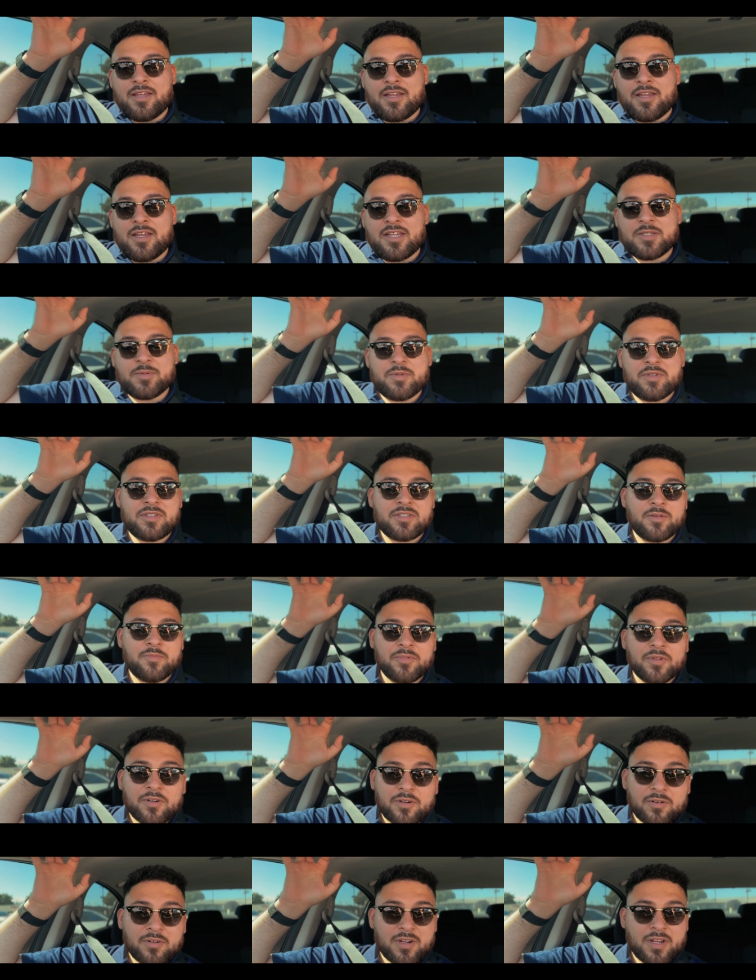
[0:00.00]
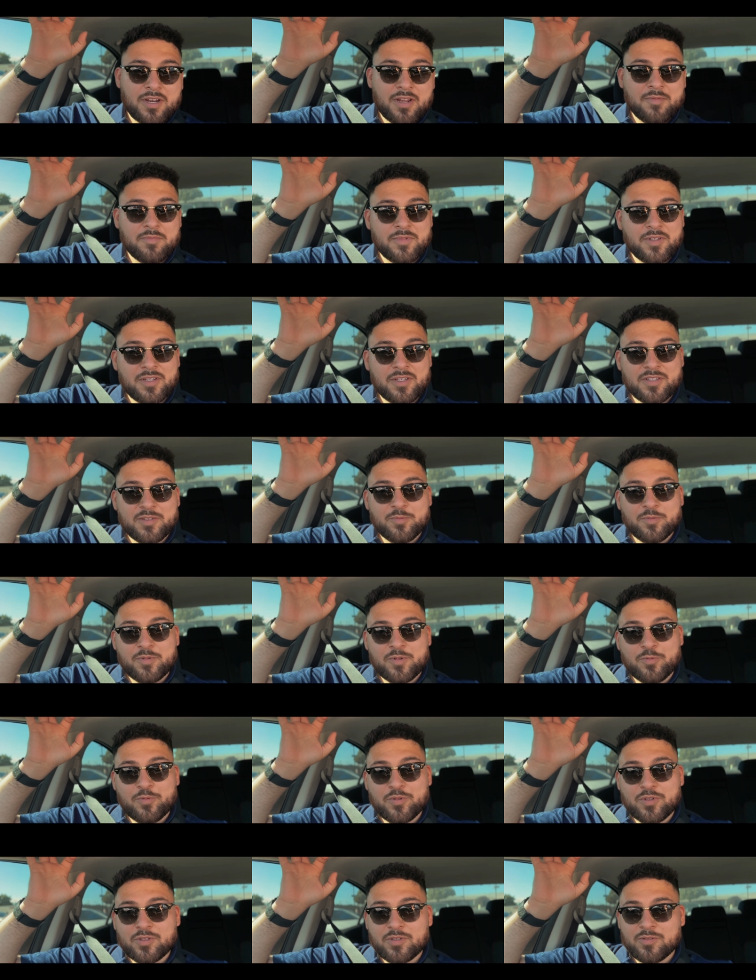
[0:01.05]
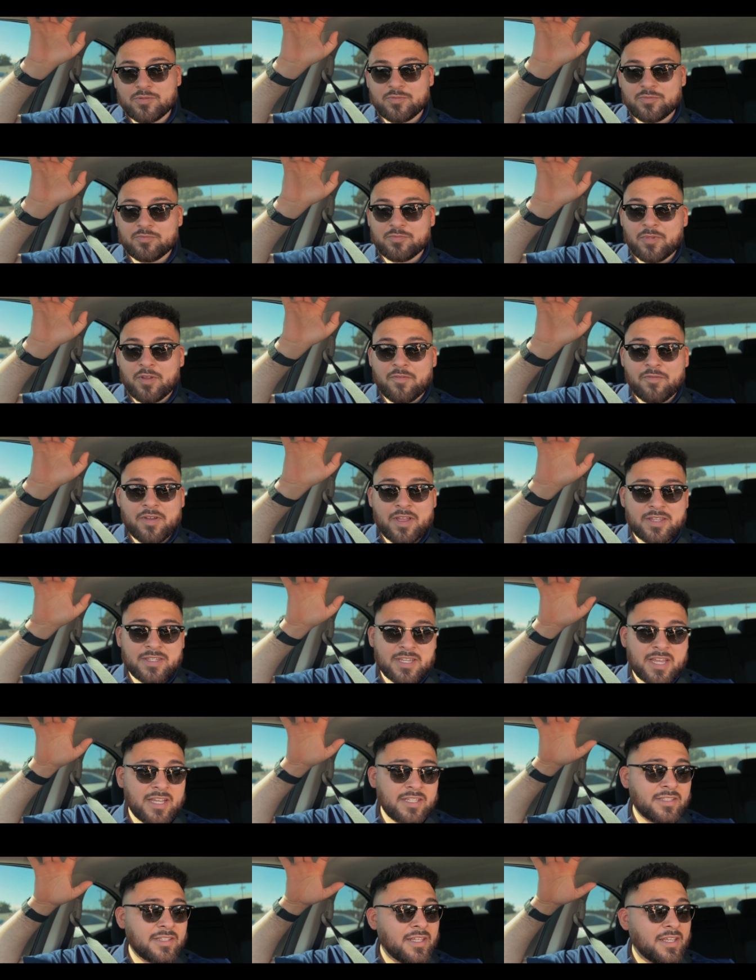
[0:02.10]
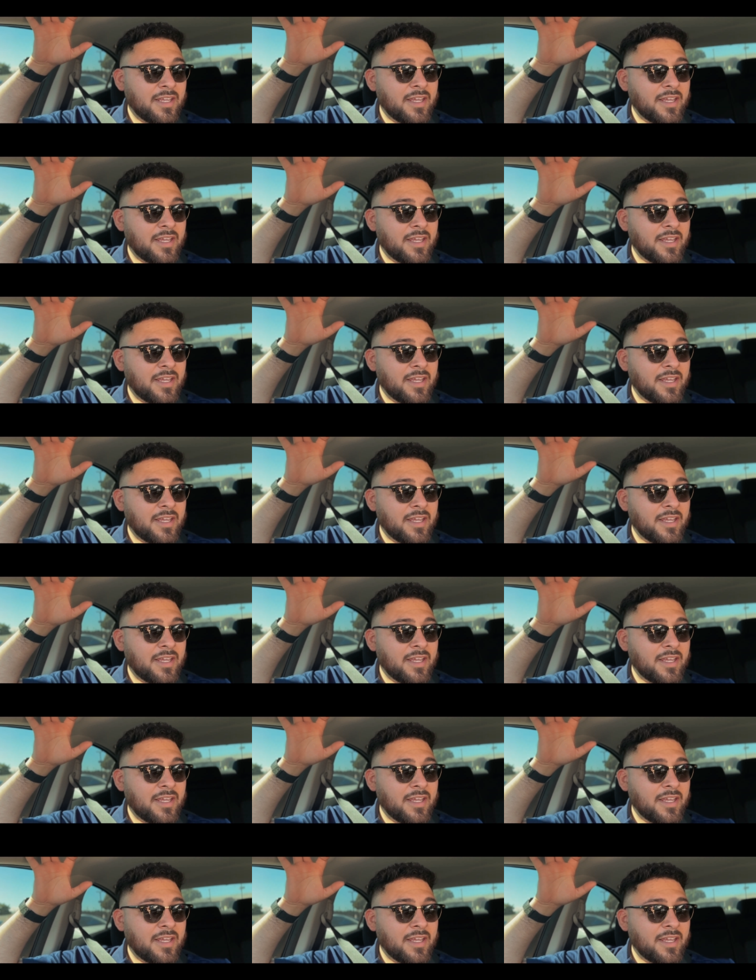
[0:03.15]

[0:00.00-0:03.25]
it's been something, all right. It was a fantastic